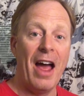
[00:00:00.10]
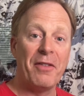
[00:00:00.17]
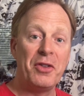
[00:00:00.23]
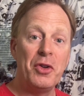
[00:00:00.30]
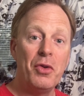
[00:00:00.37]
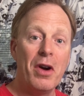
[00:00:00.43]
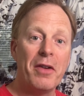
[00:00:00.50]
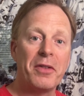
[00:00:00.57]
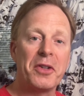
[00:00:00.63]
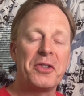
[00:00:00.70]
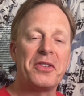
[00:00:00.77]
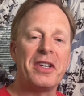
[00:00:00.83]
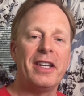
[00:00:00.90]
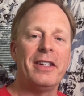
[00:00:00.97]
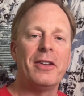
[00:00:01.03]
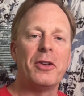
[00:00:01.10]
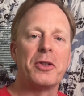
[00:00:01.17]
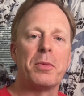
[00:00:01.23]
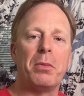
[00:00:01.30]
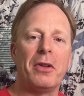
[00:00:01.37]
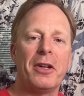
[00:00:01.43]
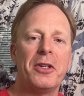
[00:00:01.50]
Have you ever seen
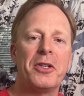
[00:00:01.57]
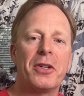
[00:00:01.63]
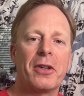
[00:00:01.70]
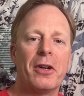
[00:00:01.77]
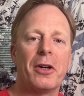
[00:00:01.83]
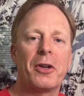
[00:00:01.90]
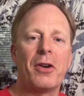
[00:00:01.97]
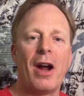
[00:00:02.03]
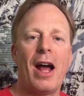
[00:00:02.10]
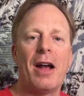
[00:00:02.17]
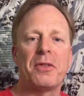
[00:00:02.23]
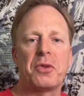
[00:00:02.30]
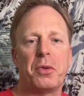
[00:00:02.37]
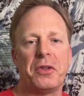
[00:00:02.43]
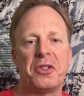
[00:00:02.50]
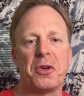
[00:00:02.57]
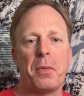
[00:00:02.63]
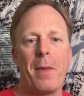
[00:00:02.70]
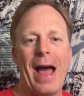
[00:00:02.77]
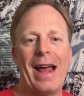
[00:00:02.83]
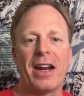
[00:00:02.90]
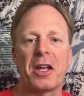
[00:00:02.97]
those blood sugar graphs with
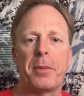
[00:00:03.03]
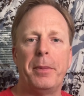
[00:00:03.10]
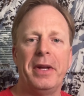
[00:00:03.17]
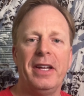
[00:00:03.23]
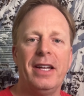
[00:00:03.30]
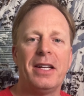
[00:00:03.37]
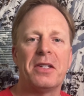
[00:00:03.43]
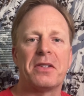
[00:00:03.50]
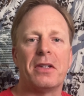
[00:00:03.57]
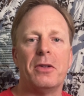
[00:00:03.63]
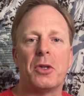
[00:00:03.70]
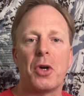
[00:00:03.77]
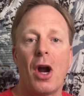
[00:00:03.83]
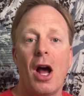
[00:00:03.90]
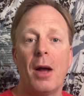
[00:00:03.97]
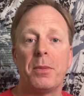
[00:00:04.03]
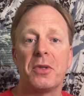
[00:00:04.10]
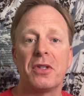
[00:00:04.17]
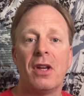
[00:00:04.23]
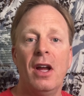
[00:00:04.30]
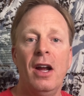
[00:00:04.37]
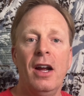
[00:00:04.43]
dramatic peaks and
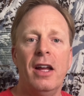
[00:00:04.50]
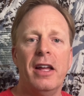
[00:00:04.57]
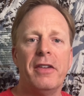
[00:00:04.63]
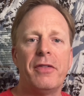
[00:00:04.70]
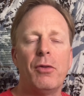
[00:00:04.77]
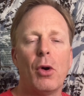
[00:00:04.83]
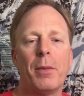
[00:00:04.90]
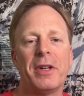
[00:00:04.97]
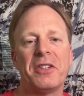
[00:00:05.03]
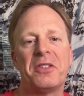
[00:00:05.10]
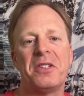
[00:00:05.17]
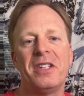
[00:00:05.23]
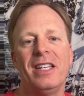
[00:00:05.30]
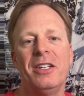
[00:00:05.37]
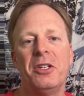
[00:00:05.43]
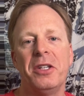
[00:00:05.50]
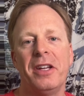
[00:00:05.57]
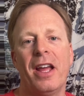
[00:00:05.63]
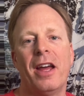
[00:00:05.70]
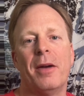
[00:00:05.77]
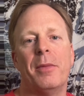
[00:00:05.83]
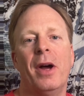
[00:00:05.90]
drops? They form a
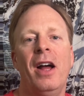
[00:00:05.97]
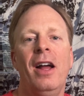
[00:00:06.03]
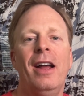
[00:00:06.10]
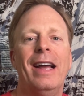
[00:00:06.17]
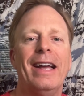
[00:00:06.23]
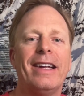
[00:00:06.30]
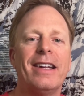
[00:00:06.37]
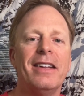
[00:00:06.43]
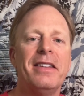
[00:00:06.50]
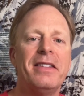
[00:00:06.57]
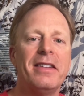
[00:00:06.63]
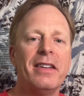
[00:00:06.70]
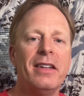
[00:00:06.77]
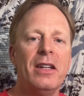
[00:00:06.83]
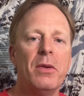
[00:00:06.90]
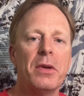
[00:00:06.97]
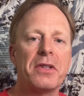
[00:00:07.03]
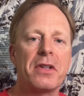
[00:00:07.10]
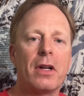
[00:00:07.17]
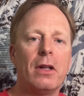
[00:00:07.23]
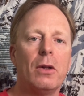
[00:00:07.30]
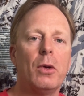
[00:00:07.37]
CGM, a
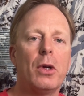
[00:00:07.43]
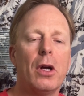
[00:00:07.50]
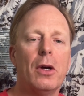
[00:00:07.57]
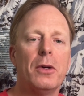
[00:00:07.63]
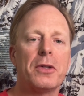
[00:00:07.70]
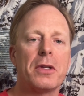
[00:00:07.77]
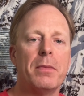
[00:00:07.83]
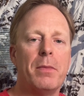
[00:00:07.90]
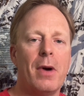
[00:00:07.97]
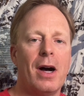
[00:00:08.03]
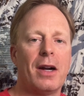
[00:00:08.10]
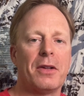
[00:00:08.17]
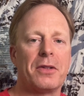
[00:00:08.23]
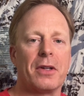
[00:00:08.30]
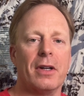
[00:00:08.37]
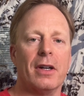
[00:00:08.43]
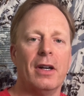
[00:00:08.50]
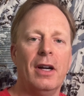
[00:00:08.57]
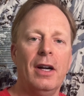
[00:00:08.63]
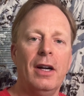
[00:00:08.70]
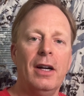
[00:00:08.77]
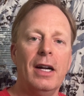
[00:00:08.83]
continuous glucose monitor.
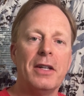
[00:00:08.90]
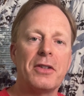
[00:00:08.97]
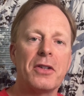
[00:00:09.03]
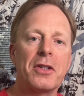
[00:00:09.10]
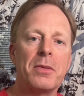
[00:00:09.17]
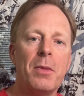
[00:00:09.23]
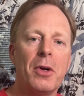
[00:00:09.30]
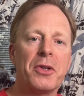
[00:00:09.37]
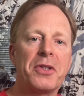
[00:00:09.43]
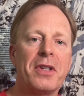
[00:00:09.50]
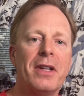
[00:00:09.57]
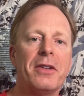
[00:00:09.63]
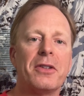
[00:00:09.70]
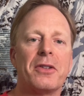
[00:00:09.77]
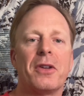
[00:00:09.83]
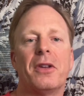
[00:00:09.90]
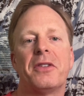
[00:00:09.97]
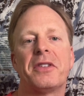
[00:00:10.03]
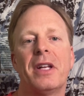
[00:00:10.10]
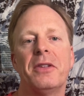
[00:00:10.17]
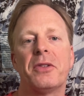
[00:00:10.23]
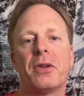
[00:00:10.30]
It's a small sensor,
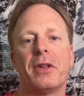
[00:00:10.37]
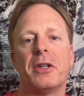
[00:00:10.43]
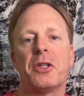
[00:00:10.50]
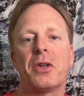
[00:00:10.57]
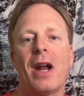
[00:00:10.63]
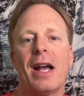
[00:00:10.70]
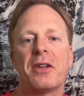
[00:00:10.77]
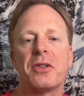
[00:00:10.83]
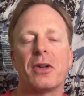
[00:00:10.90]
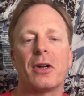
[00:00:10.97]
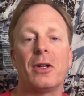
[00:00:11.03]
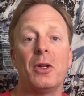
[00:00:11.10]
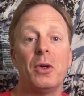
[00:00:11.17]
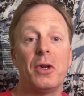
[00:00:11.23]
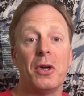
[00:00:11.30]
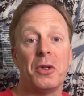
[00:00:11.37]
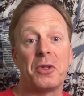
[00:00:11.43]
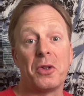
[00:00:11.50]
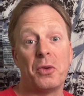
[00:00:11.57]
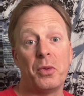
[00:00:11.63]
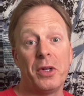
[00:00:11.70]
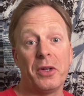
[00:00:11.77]
sensor that tracks your glucose
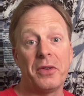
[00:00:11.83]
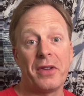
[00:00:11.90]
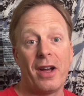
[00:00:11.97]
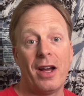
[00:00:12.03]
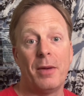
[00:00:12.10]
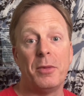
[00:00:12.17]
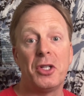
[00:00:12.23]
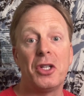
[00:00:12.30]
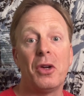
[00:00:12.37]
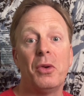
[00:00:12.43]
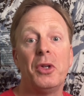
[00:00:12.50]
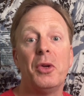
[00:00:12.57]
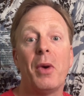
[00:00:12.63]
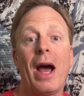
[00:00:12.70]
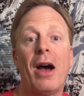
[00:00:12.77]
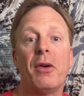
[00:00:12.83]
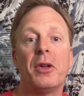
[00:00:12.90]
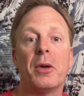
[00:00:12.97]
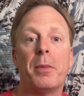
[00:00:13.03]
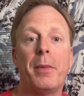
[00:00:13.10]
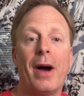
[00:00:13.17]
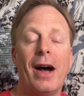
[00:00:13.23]
in real time, showing you how
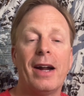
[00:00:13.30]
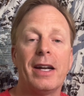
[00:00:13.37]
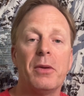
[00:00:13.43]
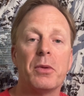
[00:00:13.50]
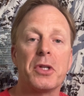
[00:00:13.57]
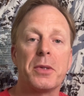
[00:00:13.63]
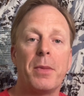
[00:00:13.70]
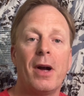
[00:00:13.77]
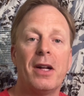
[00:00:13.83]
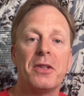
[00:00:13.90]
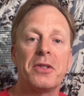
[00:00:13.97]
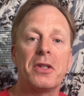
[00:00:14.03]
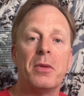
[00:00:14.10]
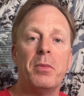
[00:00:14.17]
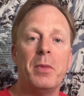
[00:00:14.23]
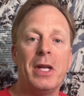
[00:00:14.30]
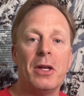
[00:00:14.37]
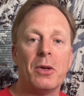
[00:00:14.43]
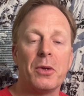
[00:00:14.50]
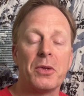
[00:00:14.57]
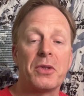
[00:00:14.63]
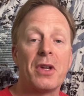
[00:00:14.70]
your body responds to
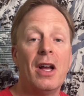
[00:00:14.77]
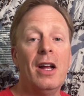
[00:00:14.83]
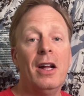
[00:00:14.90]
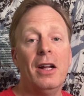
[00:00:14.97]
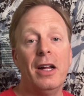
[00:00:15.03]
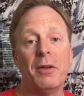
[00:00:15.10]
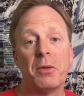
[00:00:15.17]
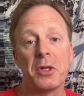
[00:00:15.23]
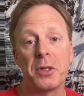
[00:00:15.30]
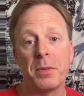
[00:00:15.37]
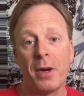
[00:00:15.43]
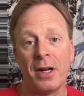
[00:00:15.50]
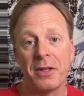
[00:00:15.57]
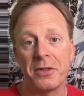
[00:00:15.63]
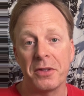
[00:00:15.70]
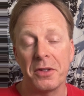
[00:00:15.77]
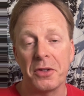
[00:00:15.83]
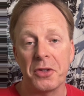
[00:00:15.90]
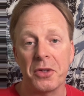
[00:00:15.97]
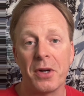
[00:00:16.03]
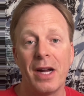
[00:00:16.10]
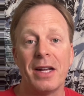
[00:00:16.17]
meals, responds to
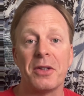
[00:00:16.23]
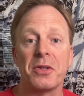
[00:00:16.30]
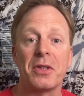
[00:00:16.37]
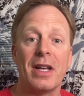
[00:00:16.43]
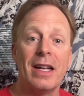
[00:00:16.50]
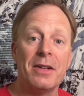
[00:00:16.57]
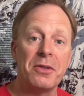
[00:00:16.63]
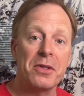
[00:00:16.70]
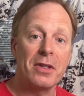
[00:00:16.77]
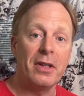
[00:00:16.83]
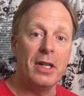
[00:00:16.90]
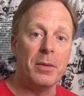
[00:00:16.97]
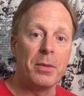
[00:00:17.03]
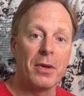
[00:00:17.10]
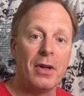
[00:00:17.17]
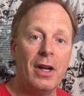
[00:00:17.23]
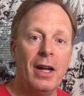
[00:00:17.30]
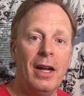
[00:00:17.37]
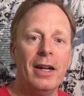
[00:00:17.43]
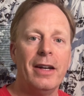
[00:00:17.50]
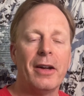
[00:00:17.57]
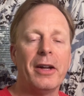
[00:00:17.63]
stress, and sleep.
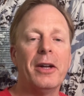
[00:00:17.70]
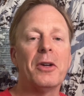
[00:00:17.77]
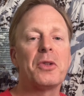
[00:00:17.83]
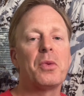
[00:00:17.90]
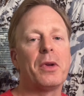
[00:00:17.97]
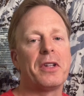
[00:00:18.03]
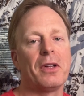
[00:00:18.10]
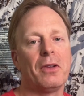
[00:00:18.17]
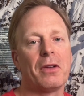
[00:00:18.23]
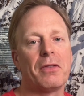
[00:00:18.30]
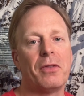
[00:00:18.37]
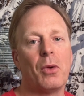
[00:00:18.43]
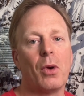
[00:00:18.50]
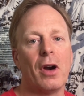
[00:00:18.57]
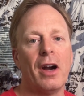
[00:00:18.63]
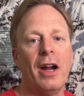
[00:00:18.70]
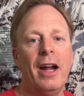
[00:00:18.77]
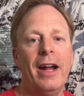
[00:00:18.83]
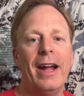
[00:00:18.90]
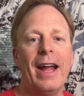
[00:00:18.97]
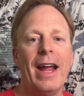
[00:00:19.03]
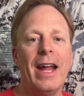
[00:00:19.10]
Now, here's what to look for
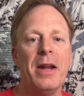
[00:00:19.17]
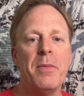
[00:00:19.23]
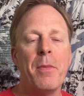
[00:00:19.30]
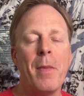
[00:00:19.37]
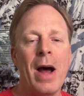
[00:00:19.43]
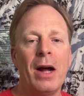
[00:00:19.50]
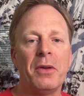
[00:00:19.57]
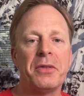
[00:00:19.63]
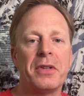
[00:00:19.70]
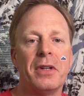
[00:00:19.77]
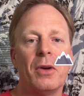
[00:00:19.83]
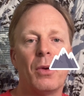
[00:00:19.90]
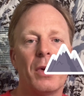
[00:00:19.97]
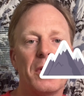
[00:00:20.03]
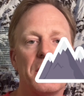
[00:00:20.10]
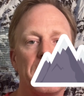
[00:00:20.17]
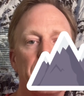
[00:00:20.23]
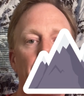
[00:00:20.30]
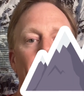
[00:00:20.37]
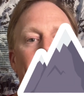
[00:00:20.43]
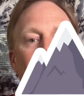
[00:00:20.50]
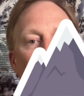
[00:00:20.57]
a mountain or a
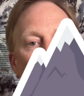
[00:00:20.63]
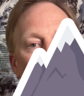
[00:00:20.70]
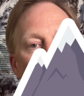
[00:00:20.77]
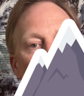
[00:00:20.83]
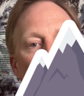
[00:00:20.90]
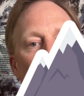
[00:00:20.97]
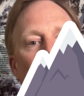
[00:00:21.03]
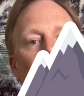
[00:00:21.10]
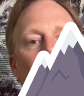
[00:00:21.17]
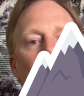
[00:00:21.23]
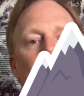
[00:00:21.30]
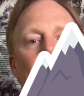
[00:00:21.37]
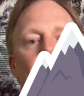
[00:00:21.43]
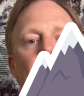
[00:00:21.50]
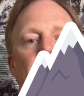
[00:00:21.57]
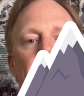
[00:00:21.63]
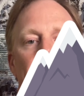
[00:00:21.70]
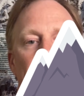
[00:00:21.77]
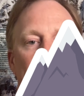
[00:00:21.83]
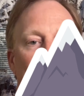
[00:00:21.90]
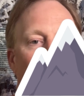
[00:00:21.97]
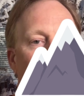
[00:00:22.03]
spike means your glucose
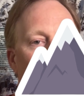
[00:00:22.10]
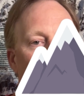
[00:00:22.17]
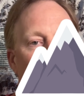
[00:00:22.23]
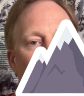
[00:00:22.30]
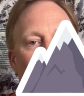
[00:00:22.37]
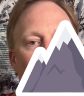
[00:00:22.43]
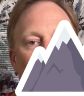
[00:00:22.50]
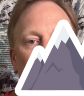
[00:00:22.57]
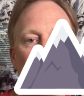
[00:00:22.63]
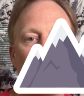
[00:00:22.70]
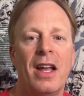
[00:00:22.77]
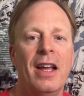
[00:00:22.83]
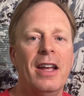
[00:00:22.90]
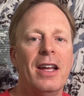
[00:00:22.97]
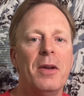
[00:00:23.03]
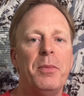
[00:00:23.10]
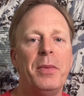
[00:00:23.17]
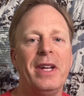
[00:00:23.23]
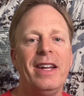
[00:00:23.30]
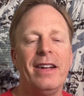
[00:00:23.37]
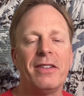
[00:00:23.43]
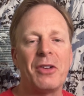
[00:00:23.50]
shot up fast. It
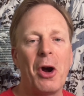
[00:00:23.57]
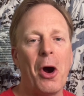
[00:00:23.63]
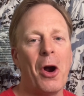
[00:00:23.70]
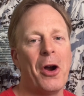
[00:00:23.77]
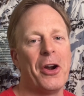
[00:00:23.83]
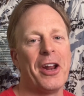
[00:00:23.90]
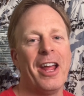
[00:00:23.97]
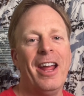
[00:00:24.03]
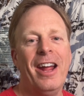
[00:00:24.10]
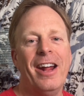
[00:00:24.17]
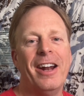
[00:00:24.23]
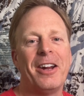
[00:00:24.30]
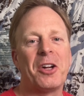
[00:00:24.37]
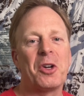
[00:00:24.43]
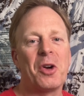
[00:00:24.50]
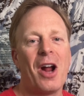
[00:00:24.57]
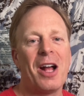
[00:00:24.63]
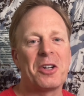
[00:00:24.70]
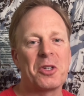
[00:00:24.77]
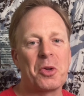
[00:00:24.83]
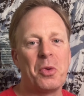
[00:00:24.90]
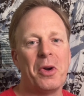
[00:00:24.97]
peaked hard and it
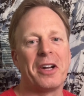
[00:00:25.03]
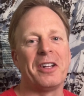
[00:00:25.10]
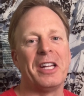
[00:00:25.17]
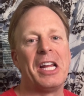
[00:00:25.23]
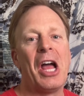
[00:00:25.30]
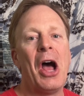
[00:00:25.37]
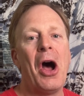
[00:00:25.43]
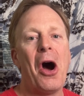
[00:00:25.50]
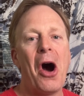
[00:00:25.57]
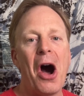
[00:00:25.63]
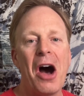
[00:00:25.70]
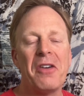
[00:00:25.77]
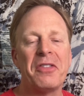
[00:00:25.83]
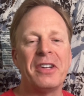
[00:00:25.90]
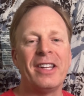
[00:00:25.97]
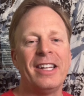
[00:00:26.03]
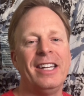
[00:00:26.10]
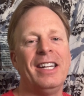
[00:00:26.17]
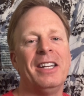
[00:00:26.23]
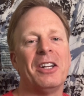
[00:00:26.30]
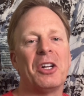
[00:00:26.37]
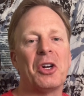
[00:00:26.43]
crashed quickly, often
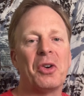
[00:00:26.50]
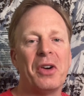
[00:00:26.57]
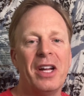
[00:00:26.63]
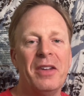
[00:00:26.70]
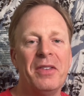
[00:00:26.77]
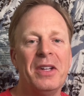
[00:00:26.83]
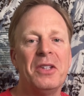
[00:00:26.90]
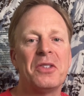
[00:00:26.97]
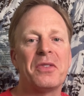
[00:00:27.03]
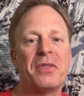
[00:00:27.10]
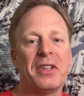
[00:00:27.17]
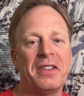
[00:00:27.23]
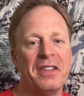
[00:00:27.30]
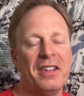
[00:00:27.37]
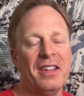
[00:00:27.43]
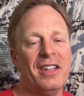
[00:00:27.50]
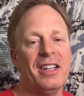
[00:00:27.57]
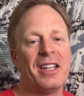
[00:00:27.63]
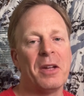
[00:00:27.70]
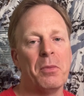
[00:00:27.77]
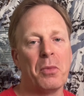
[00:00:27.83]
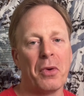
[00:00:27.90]
leading to cravings,
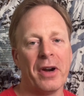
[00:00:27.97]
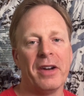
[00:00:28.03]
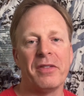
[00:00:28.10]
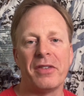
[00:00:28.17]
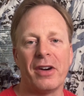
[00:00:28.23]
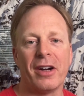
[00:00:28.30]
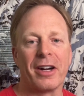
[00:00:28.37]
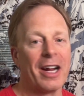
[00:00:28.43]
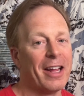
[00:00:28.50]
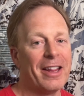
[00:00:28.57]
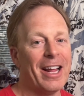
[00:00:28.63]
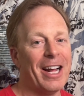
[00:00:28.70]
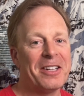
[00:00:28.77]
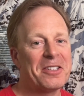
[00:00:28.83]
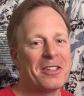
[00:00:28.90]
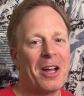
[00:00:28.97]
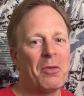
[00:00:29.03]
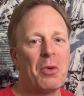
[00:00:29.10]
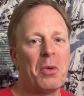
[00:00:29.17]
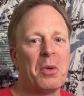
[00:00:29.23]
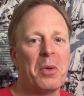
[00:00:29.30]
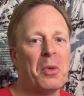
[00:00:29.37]
fatigue, and brain fog. That's not
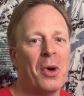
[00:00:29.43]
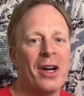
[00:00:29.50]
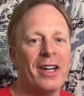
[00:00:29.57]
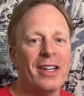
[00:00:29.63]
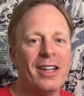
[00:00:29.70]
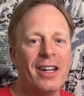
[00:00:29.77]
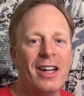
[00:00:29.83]
what we want.